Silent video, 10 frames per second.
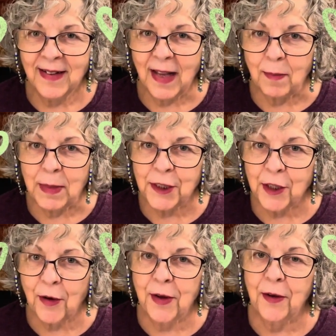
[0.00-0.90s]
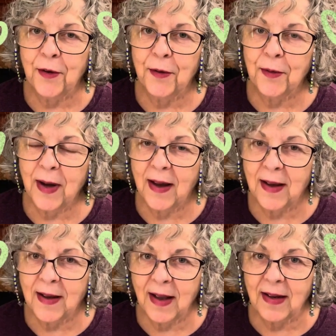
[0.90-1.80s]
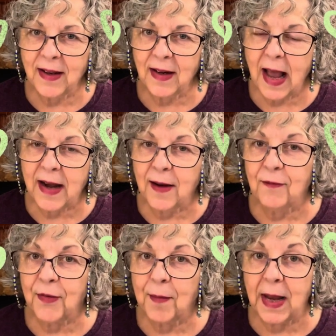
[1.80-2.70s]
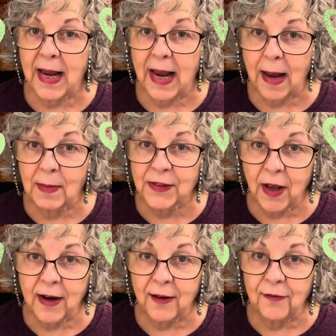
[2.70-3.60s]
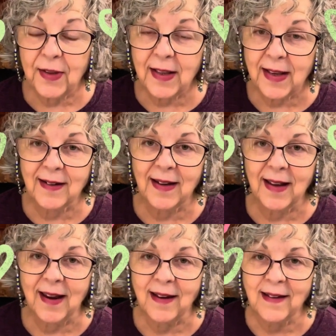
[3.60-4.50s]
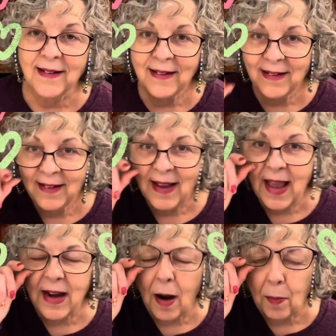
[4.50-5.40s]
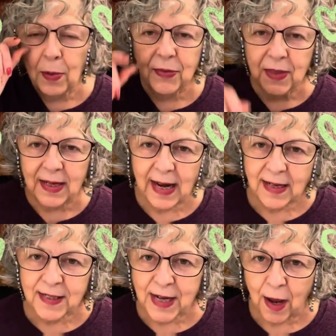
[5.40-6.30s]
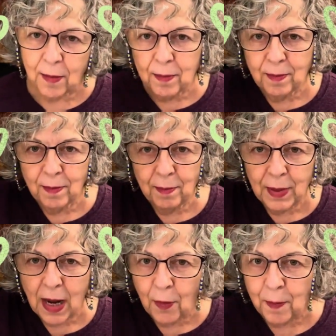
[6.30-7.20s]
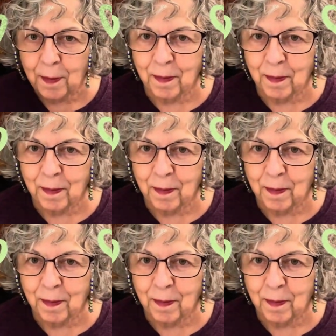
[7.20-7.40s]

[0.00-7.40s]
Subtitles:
Let me show you a little item from my Amazon affiliate link, and I'll put the link down below.